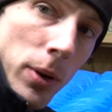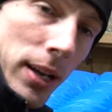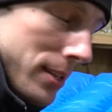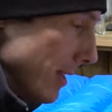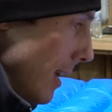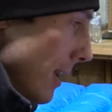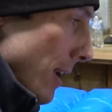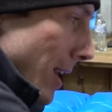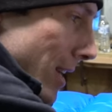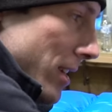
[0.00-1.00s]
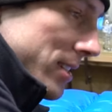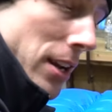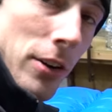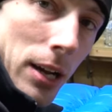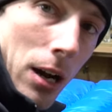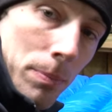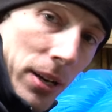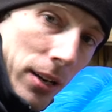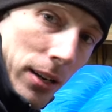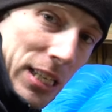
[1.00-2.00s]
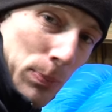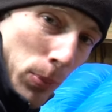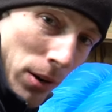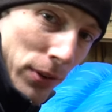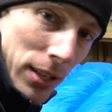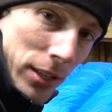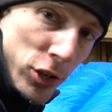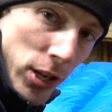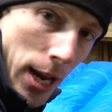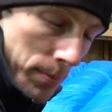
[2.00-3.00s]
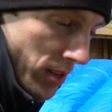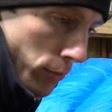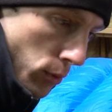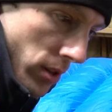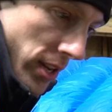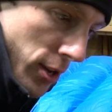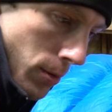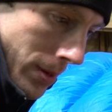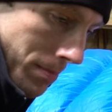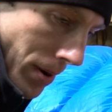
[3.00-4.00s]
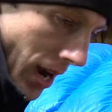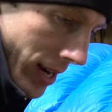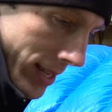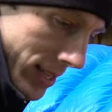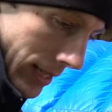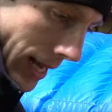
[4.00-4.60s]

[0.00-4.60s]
quick is that and this area up here, it's perfectly shaped for the human body to